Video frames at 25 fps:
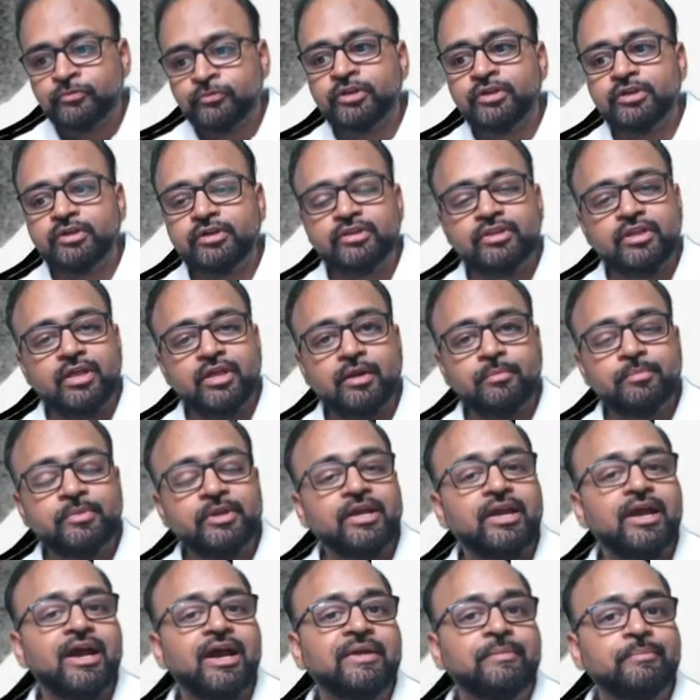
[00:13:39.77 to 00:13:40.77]
Here they are
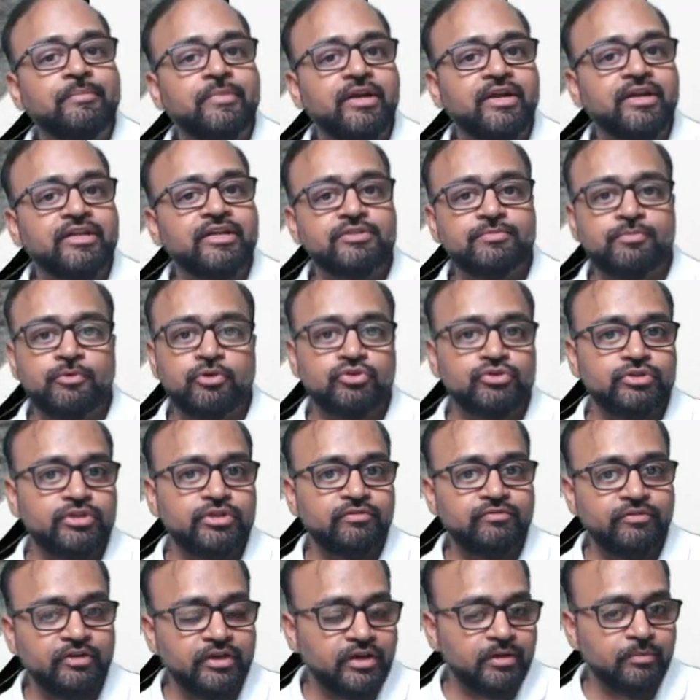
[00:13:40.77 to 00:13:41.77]
appearing hyperdense because they
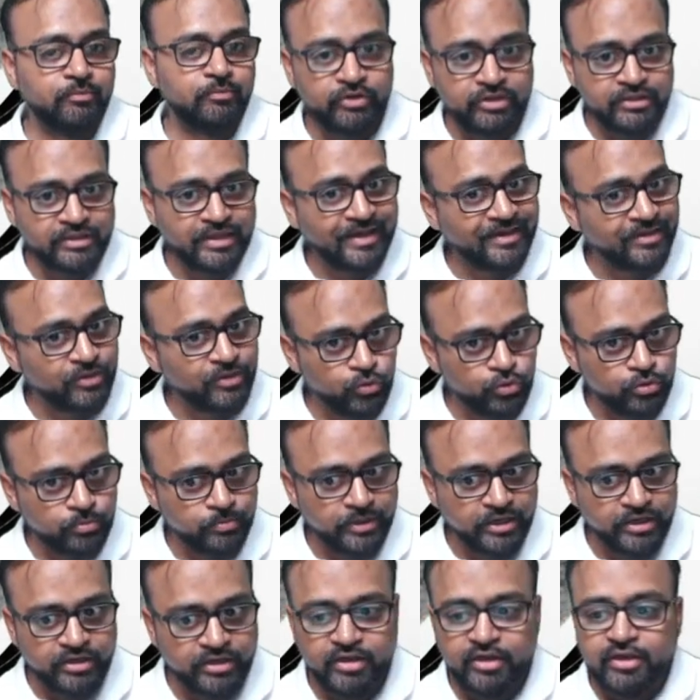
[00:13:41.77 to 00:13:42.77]
are filled up with acute
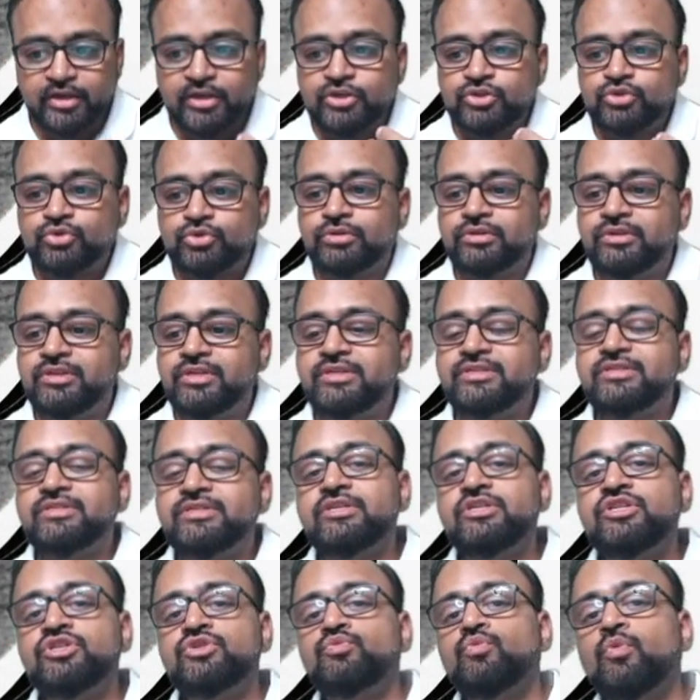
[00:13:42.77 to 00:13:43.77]
blood. So this
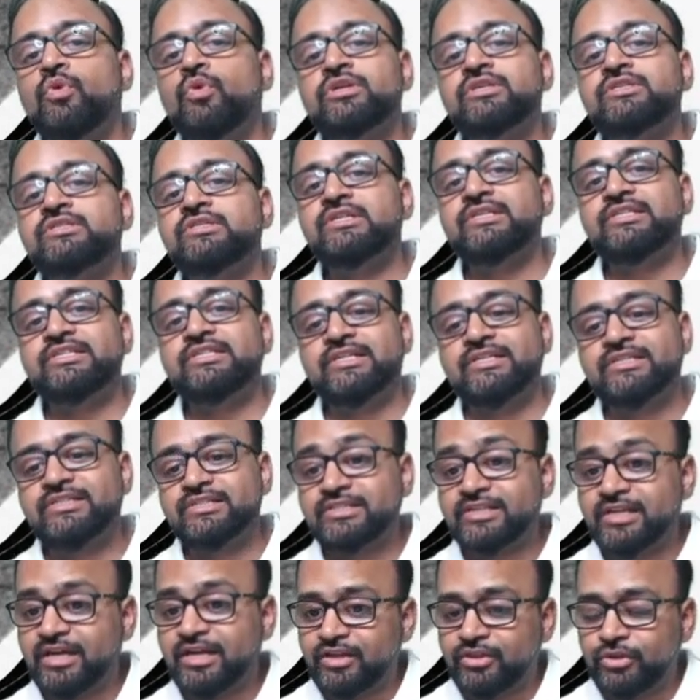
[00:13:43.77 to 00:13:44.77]
is what
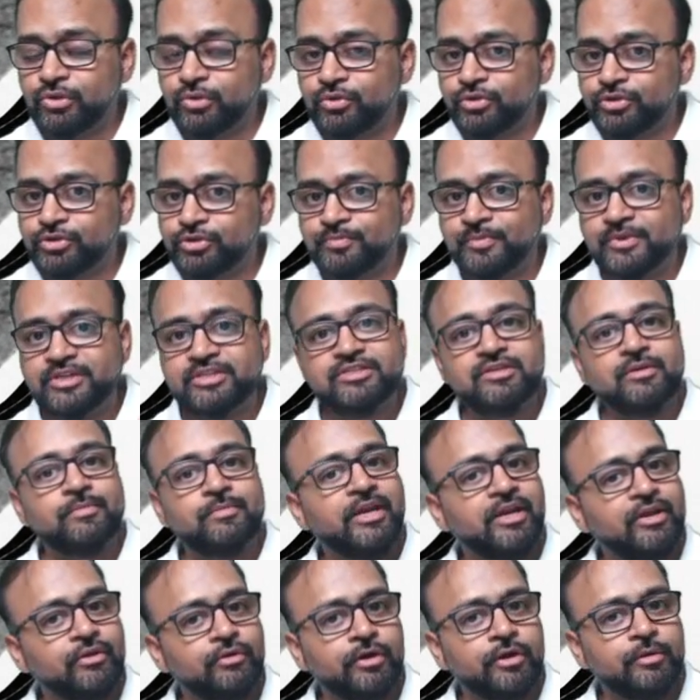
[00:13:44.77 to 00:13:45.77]
suggests aneurysmal
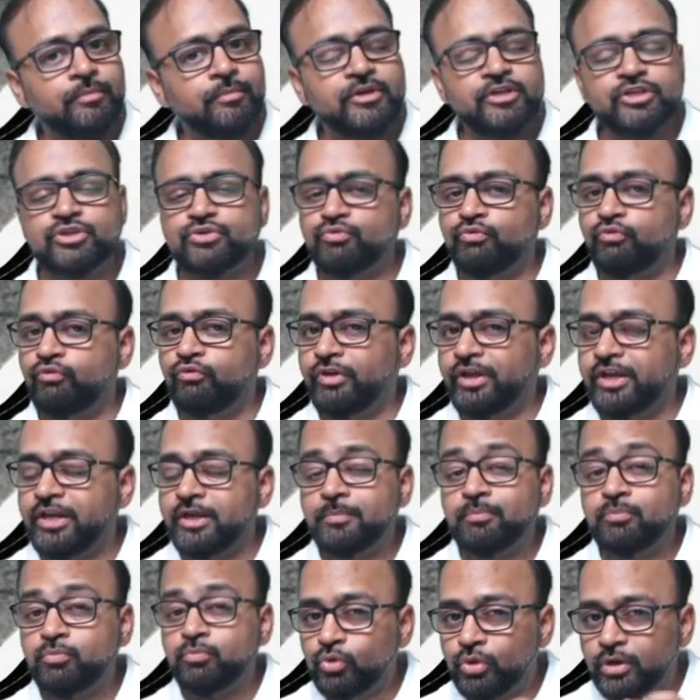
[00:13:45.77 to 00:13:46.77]
subarachnoid hemorrhage. Very
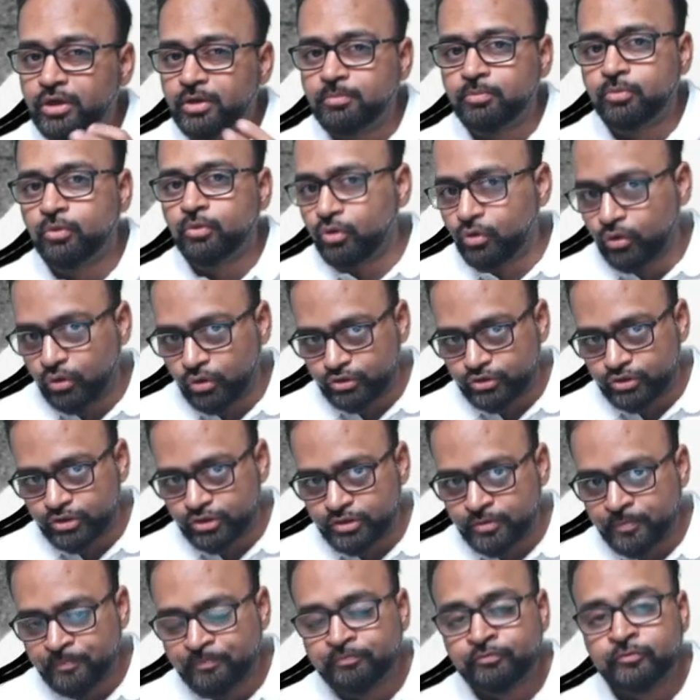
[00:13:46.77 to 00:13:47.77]
poor
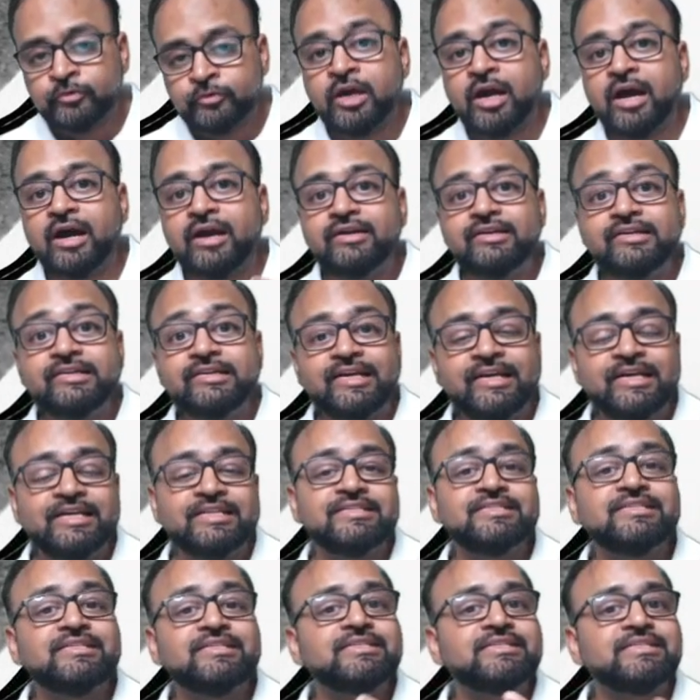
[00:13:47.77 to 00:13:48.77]
prognosis.
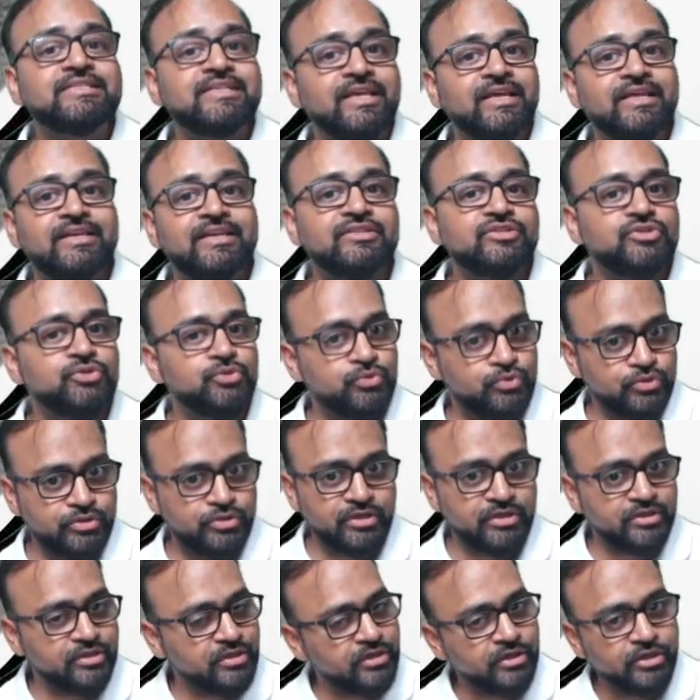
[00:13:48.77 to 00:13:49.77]
Hunt-Hess scale is used
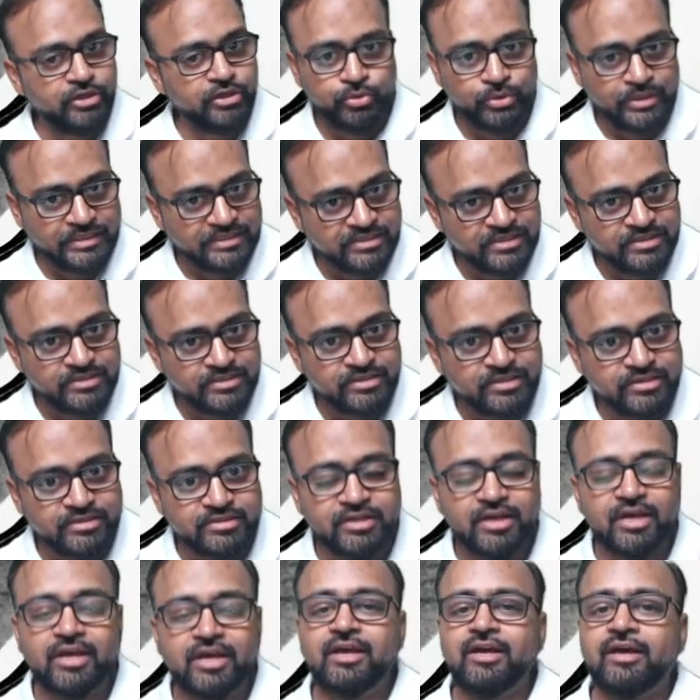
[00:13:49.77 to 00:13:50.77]
clinically to assess this,
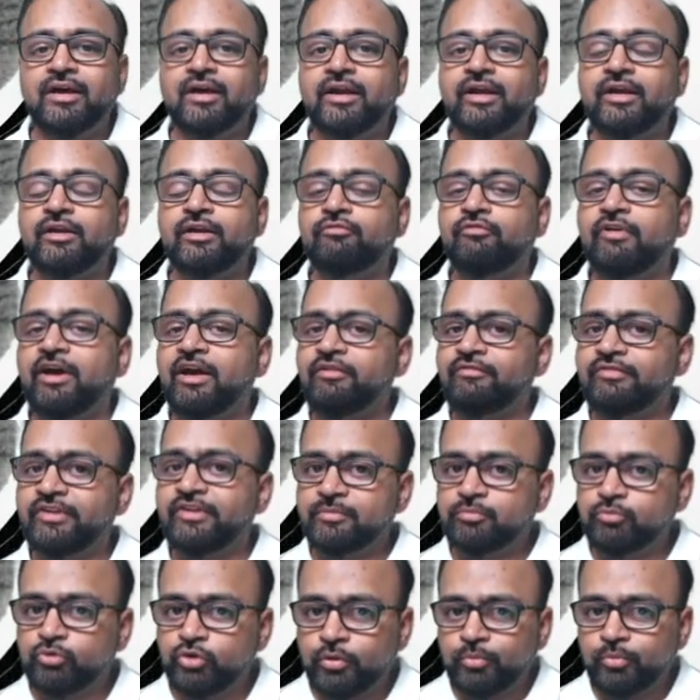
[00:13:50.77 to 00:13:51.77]
right? Why very
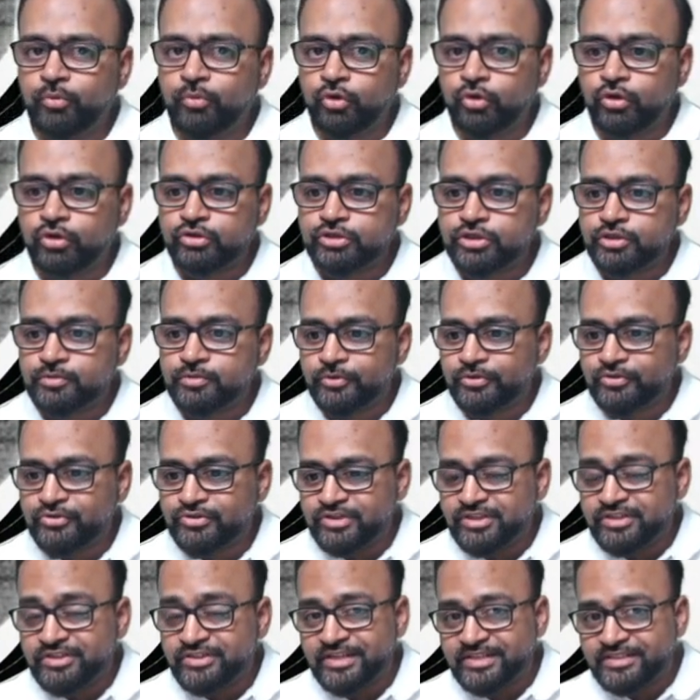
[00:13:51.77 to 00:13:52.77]
poor prognosis? Because
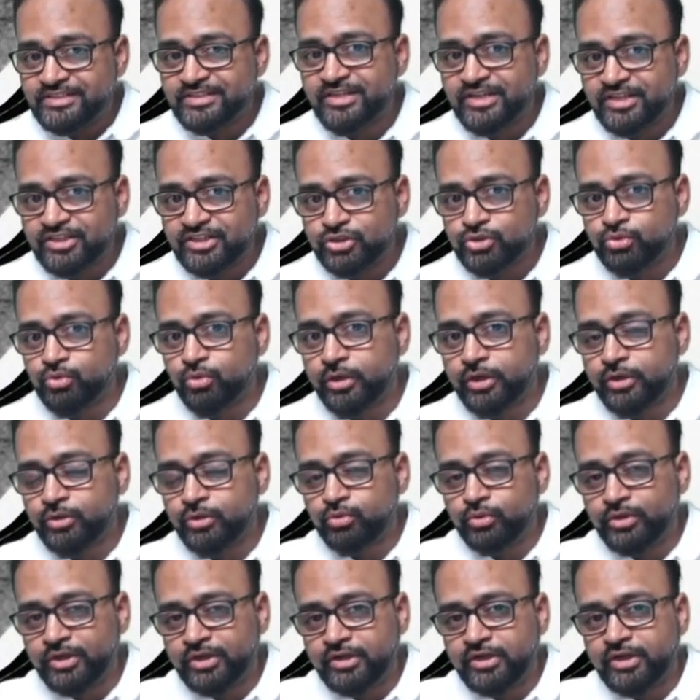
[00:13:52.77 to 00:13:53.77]
this SAH is going
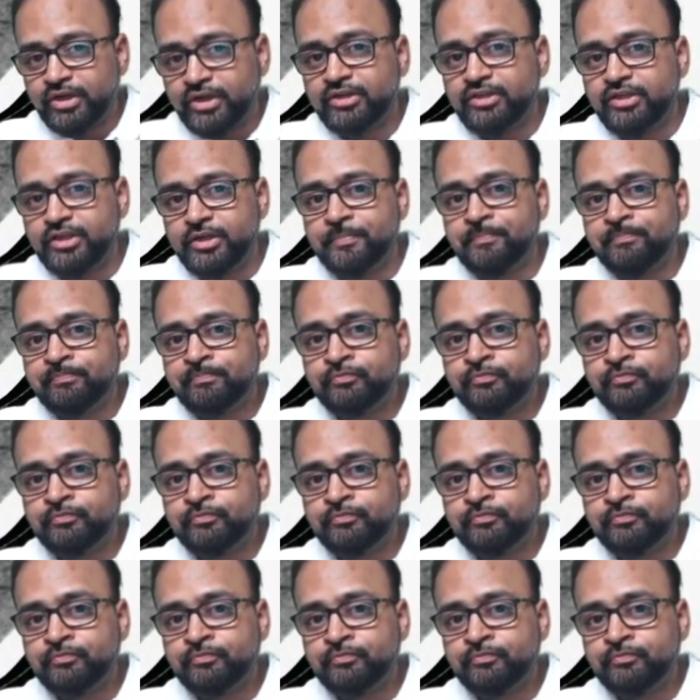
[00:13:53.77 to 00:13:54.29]
to irritate the